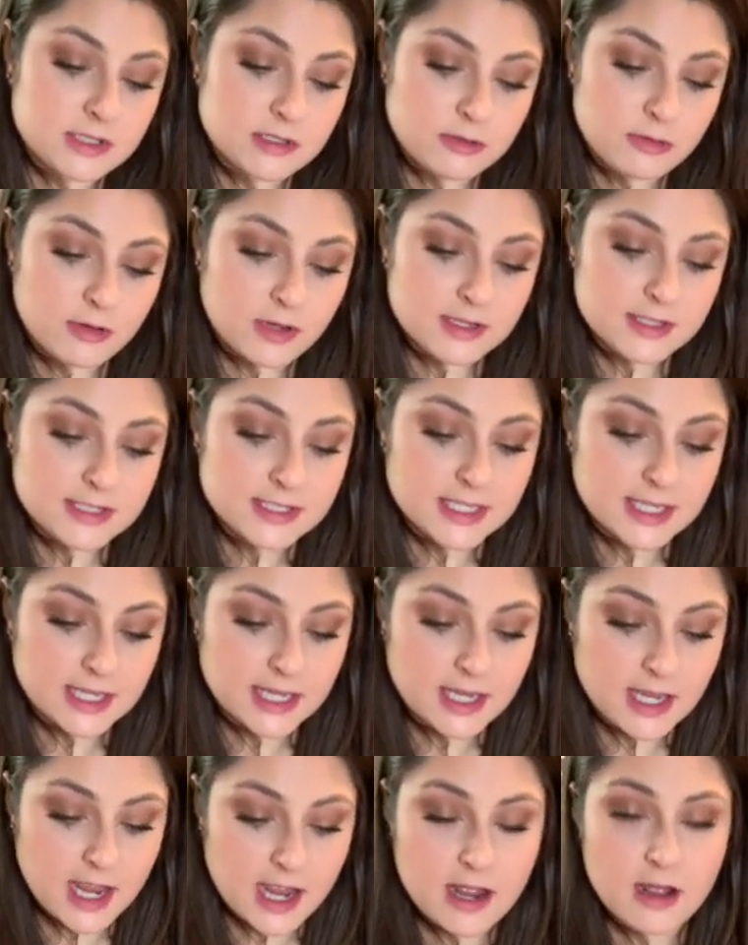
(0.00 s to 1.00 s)
So you can
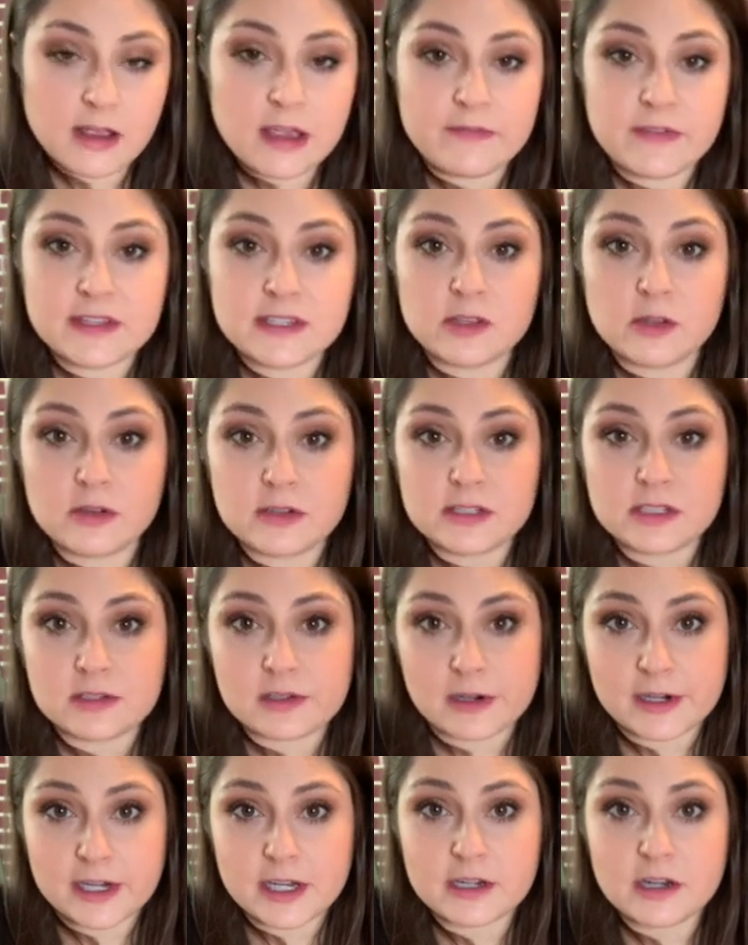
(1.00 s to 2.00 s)
see how, if it looks
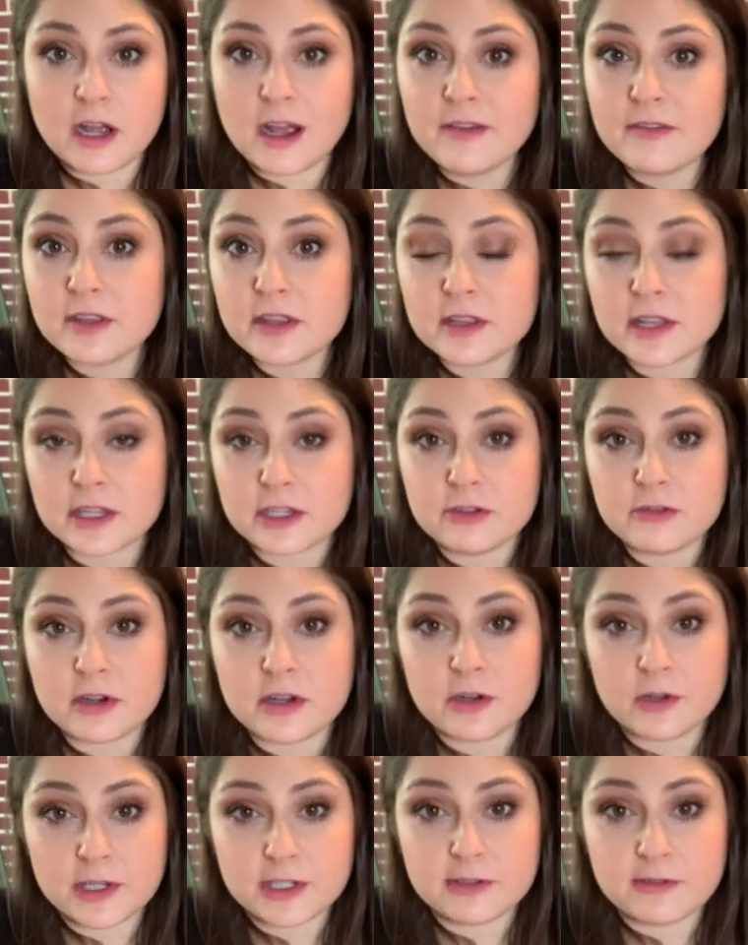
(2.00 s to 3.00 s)
dark enough, then you
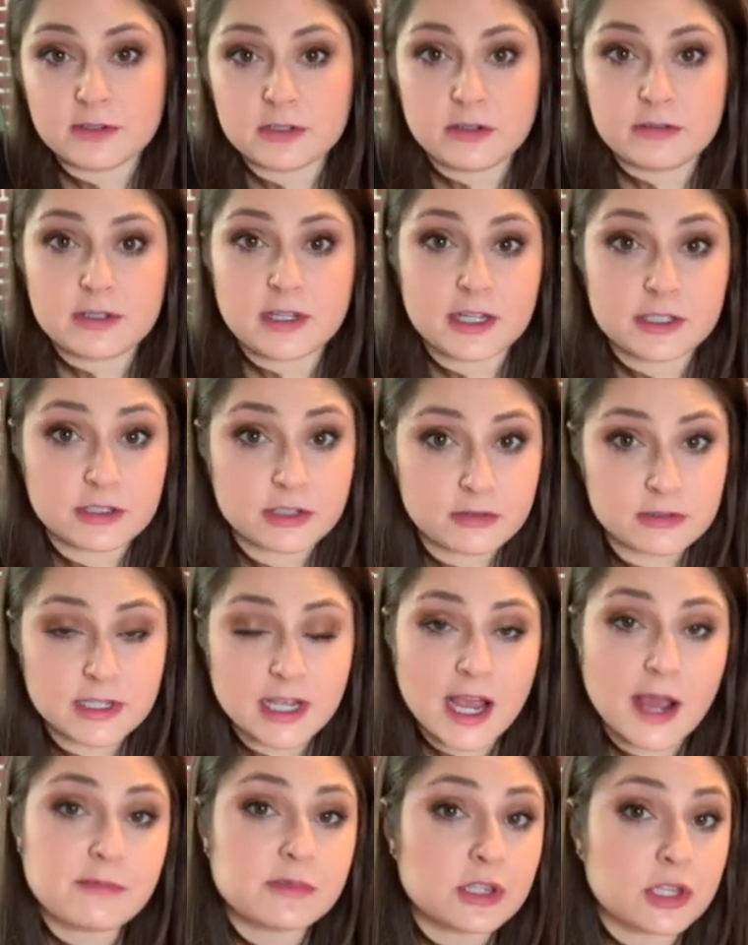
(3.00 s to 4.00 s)
can only do it 2
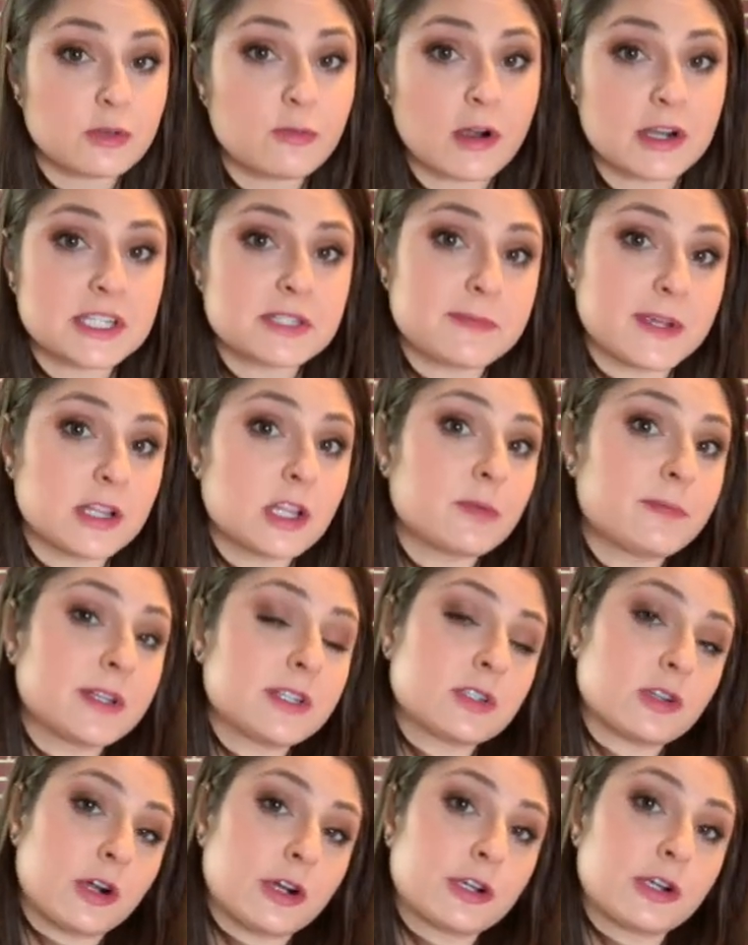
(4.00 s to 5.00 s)
times. If you want it to be a little
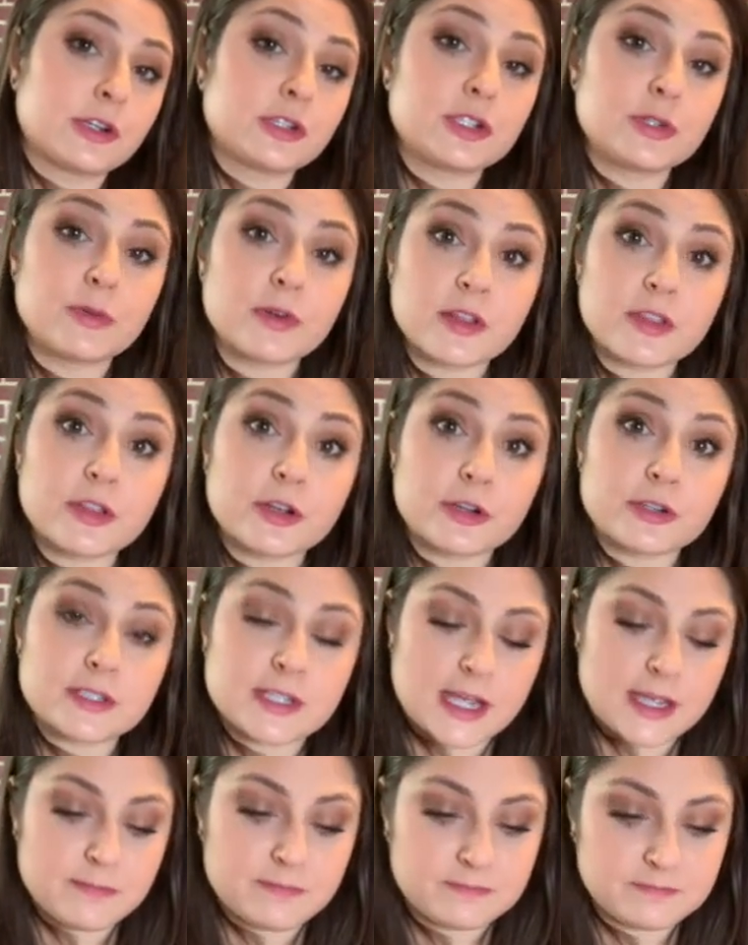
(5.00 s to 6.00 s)
bit darker, do it a 3rd
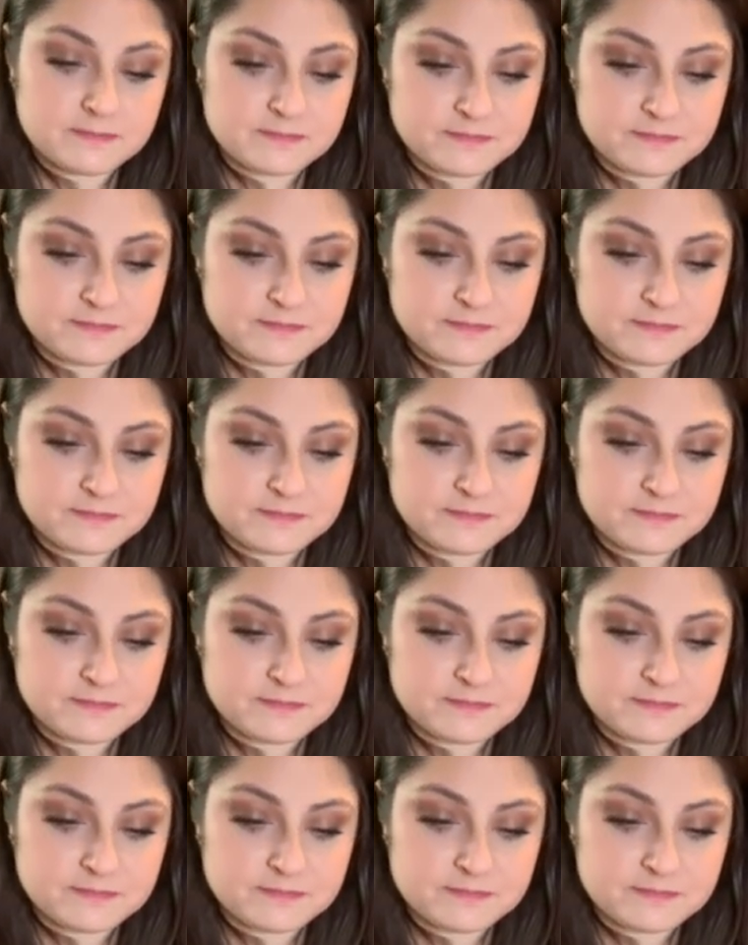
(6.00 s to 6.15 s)
time.